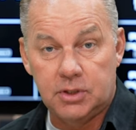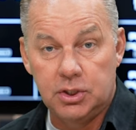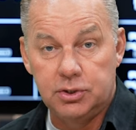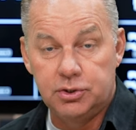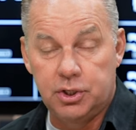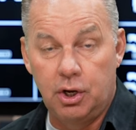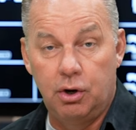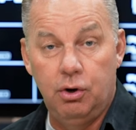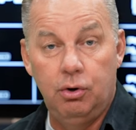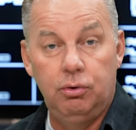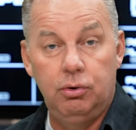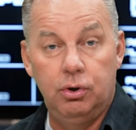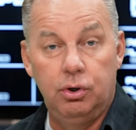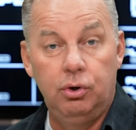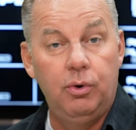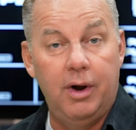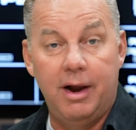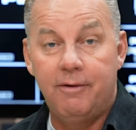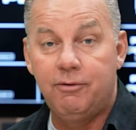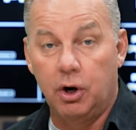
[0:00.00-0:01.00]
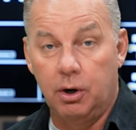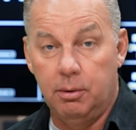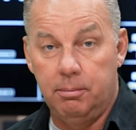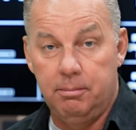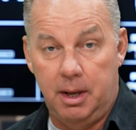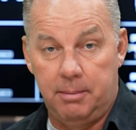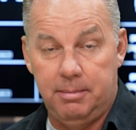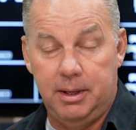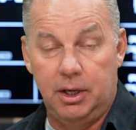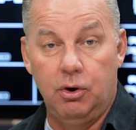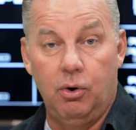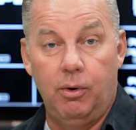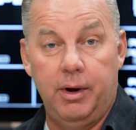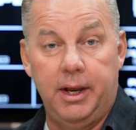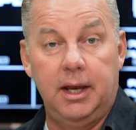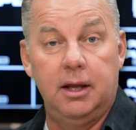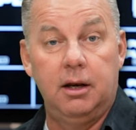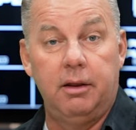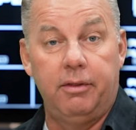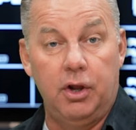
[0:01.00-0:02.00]
So whoever may be
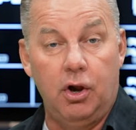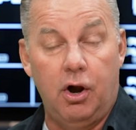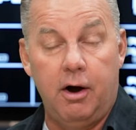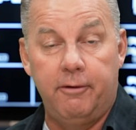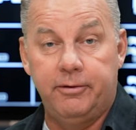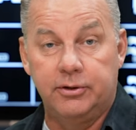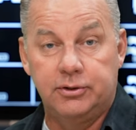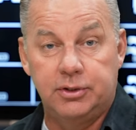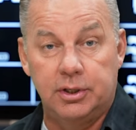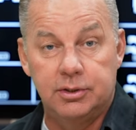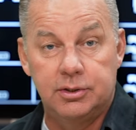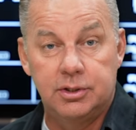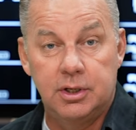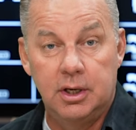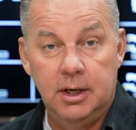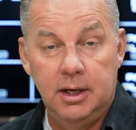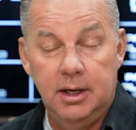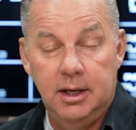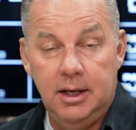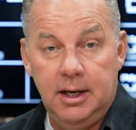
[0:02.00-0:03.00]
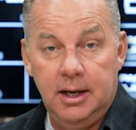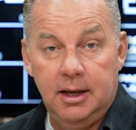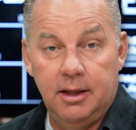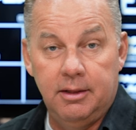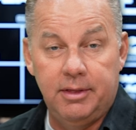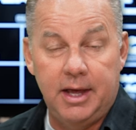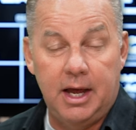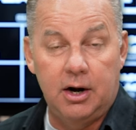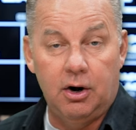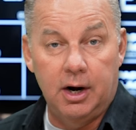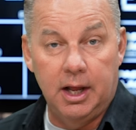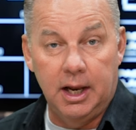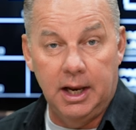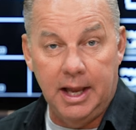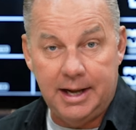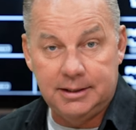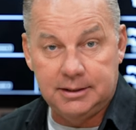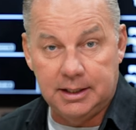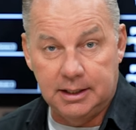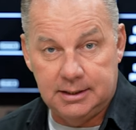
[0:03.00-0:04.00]
going into the offices that are
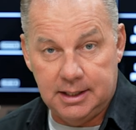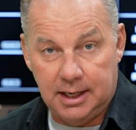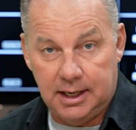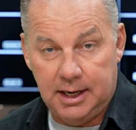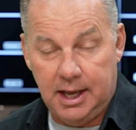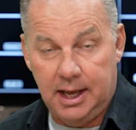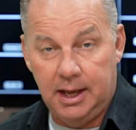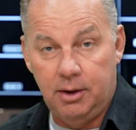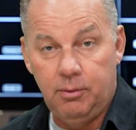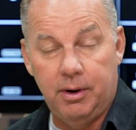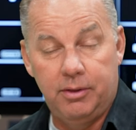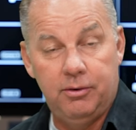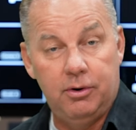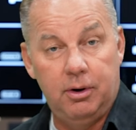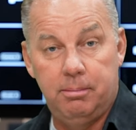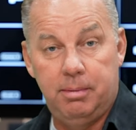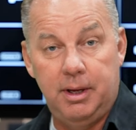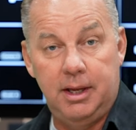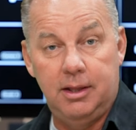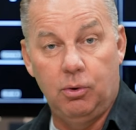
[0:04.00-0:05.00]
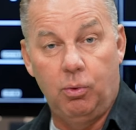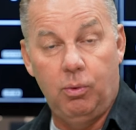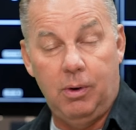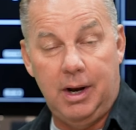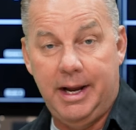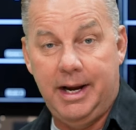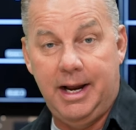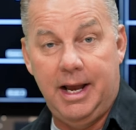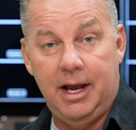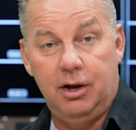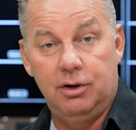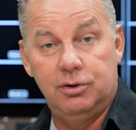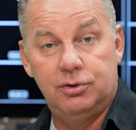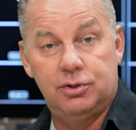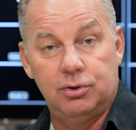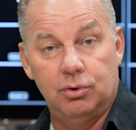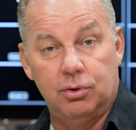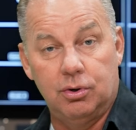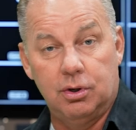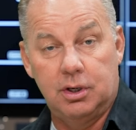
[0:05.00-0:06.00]
elected today, whether it be the White
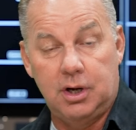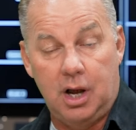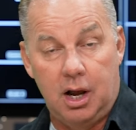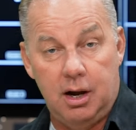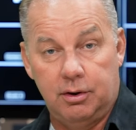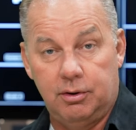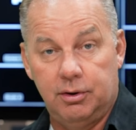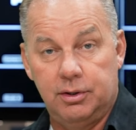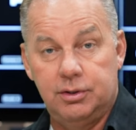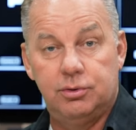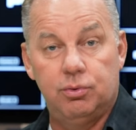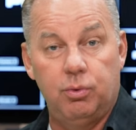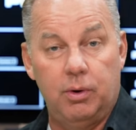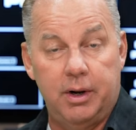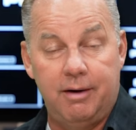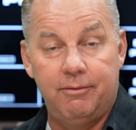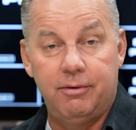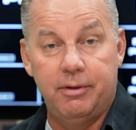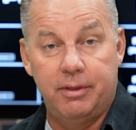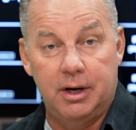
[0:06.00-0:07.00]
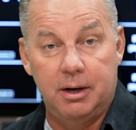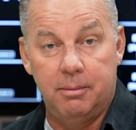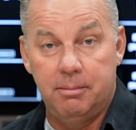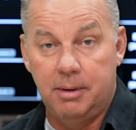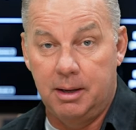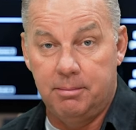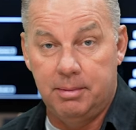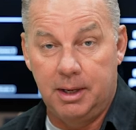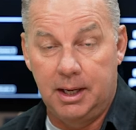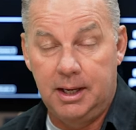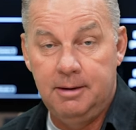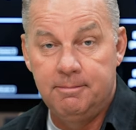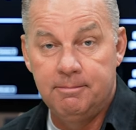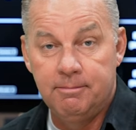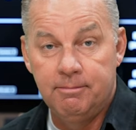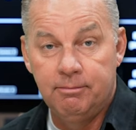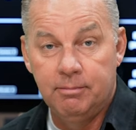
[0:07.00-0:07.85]
House or Congress, whatever that it may be,